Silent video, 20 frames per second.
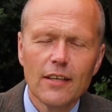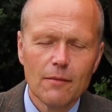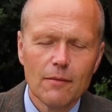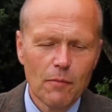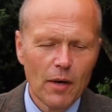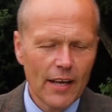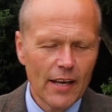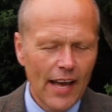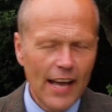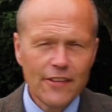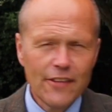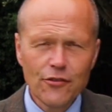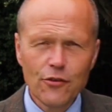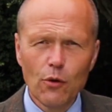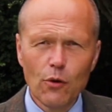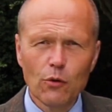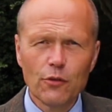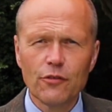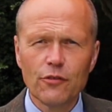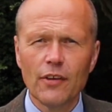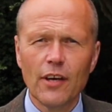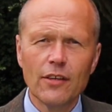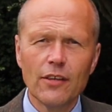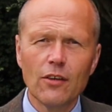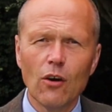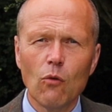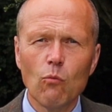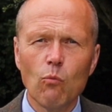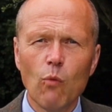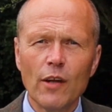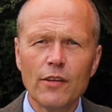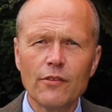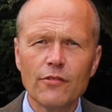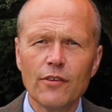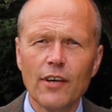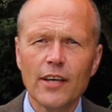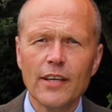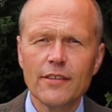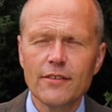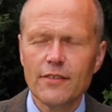my 8-year-old son on one
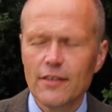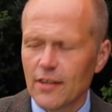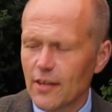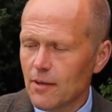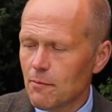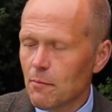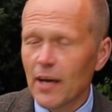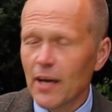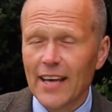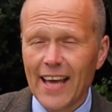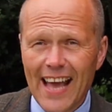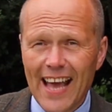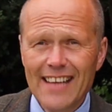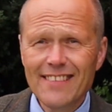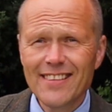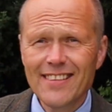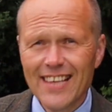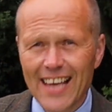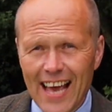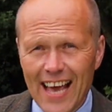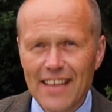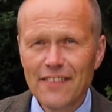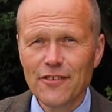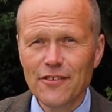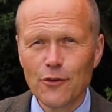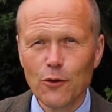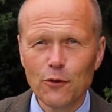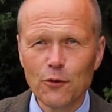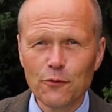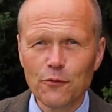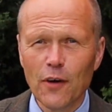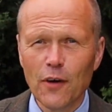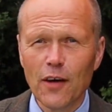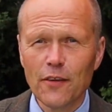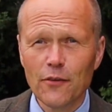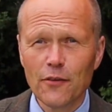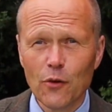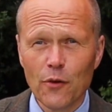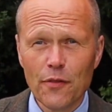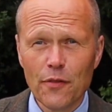side, my 88-year-old
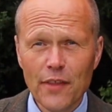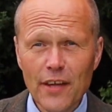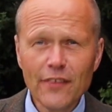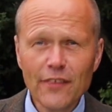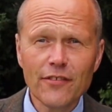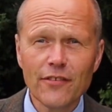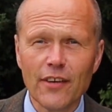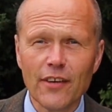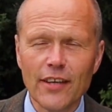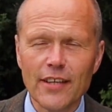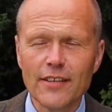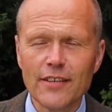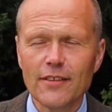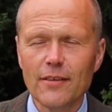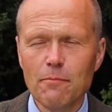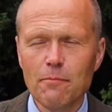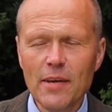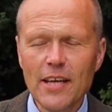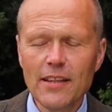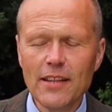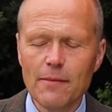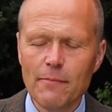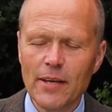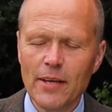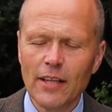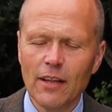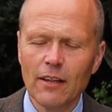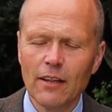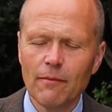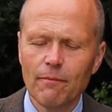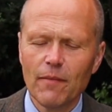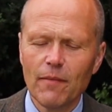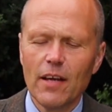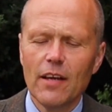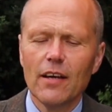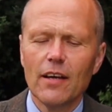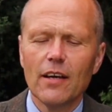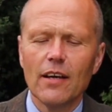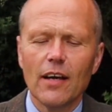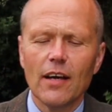father on this side, me in the middle,
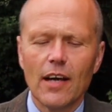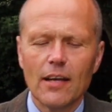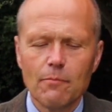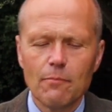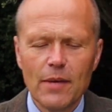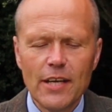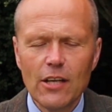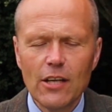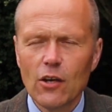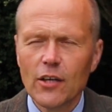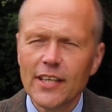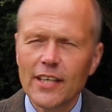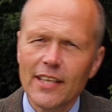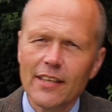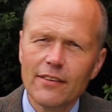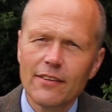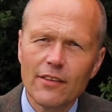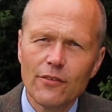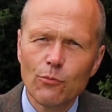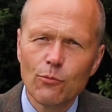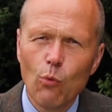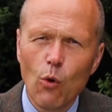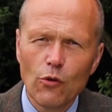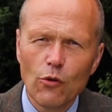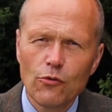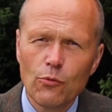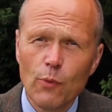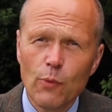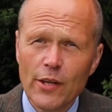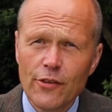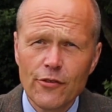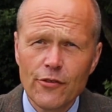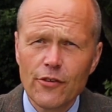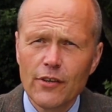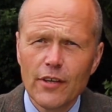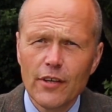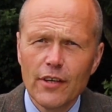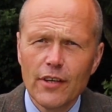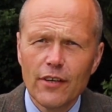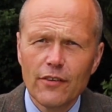and me looking at this watch, which
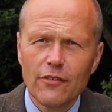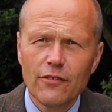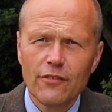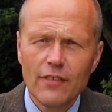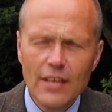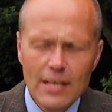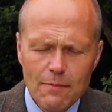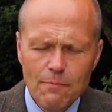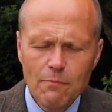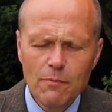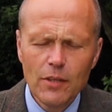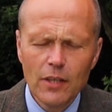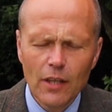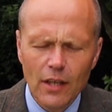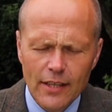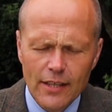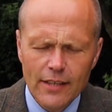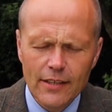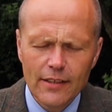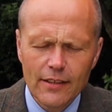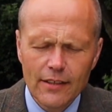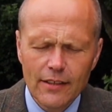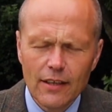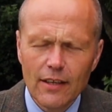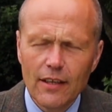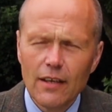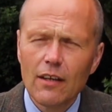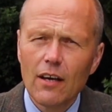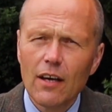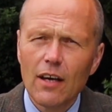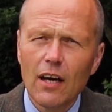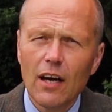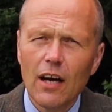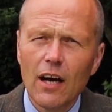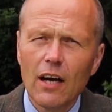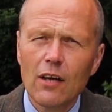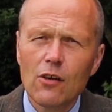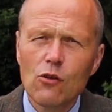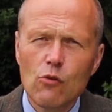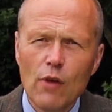seemed like
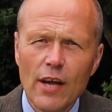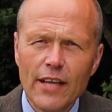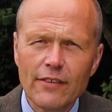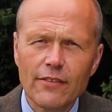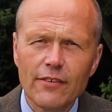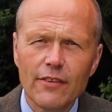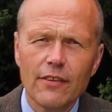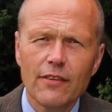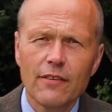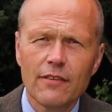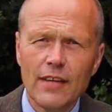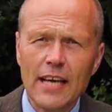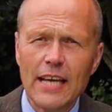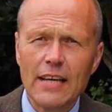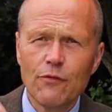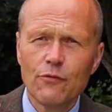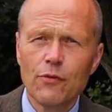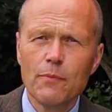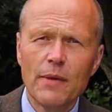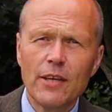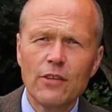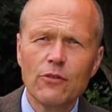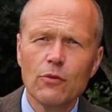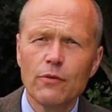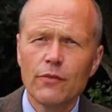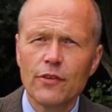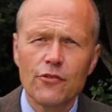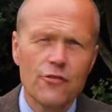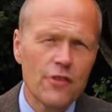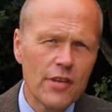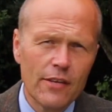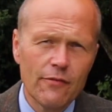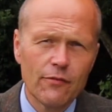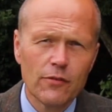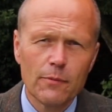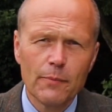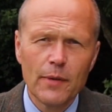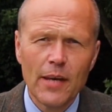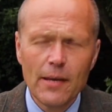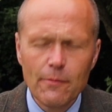a great thing for me to have achieved,
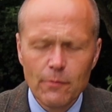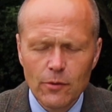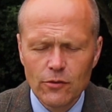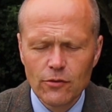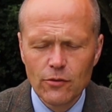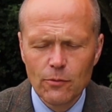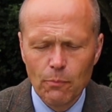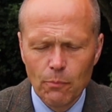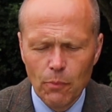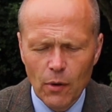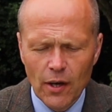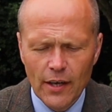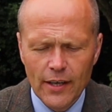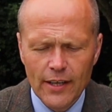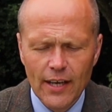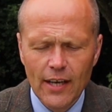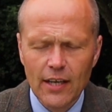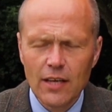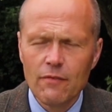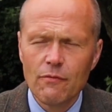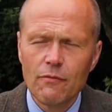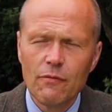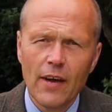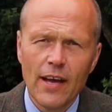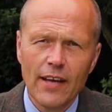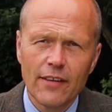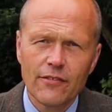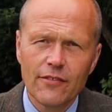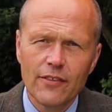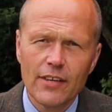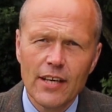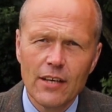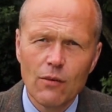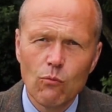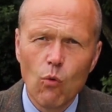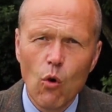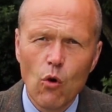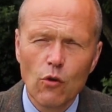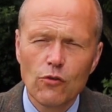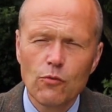to be able to buy and invest in a
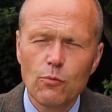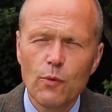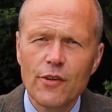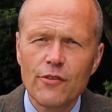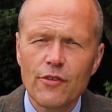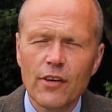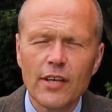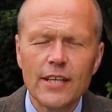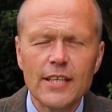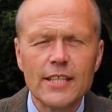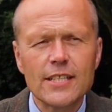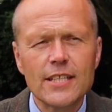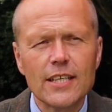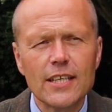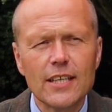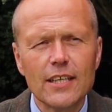watch which I had